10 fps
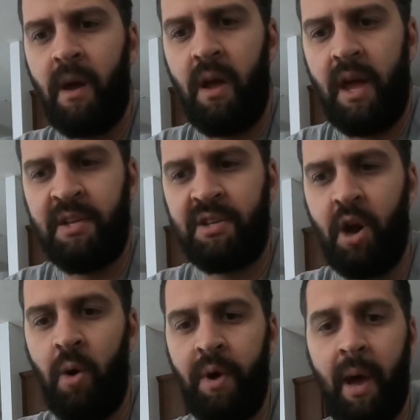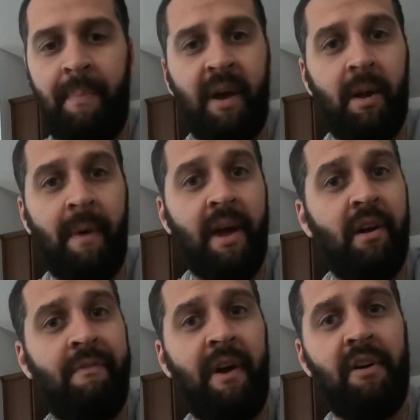I'm picking up my
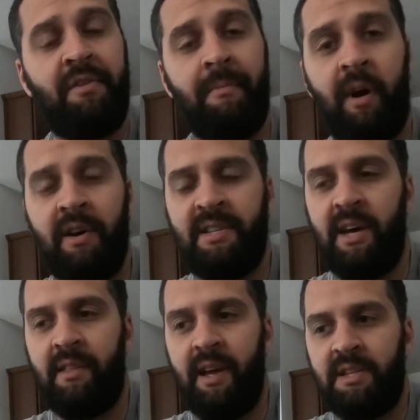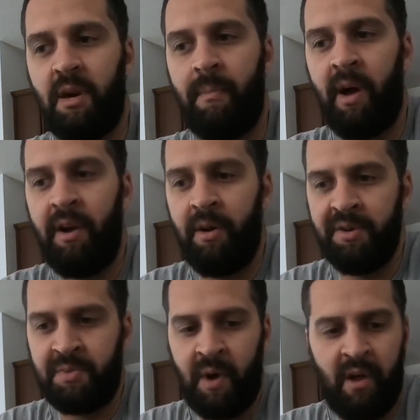inner fenders from Tech. Thanks Armando
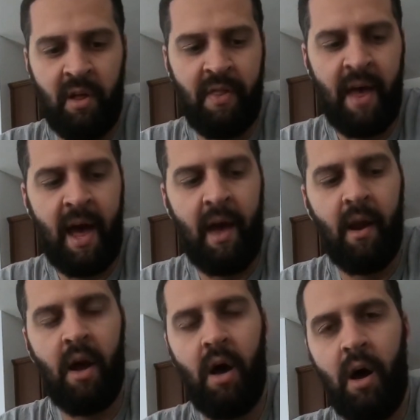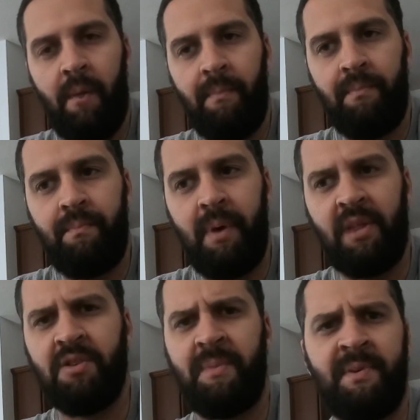as well on that. Pick
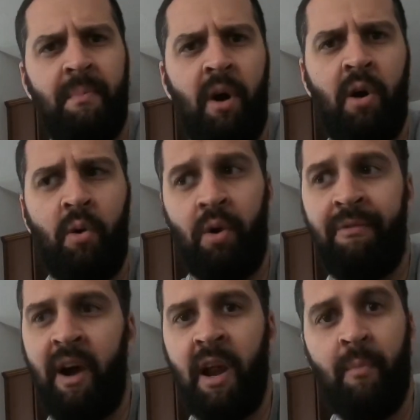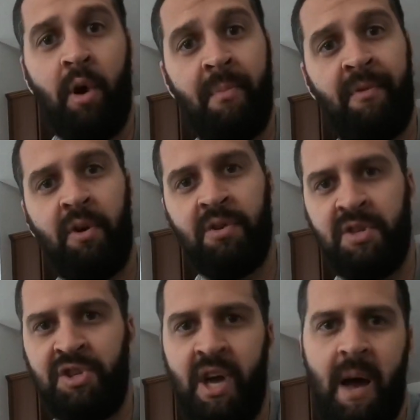those up tomorrow or Friday morning before it goes to
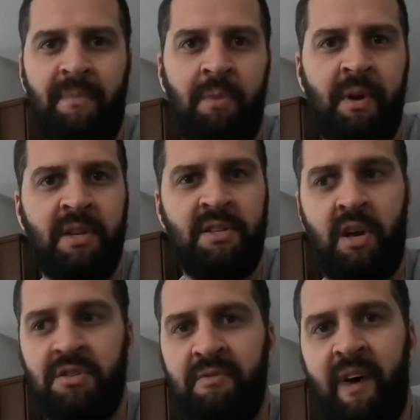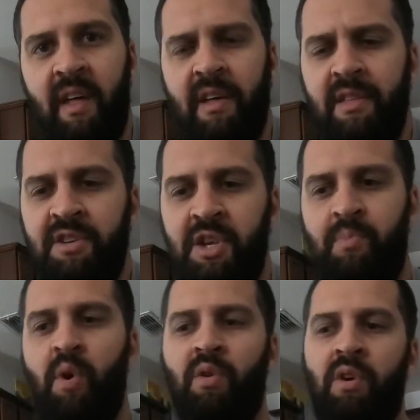shop. They'll be installed. So finally the Jeep
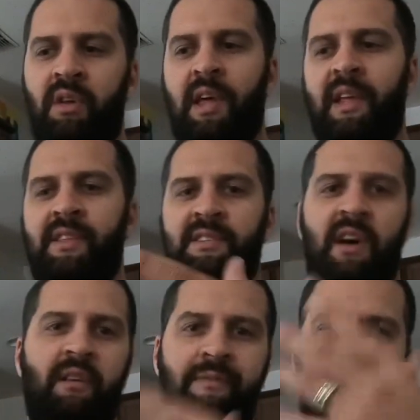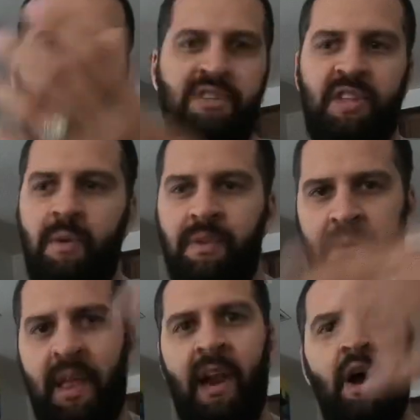won't look like this unfinished thing with a
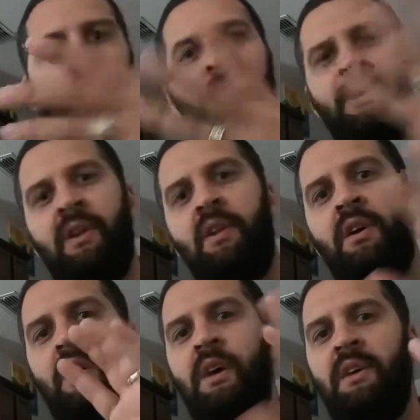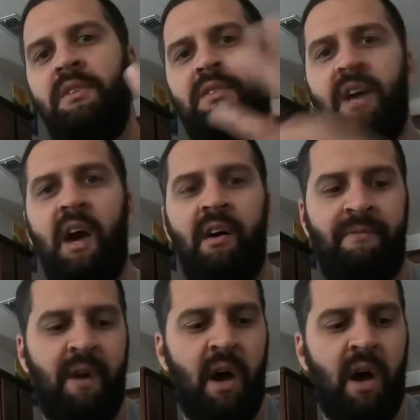lot of open stuff.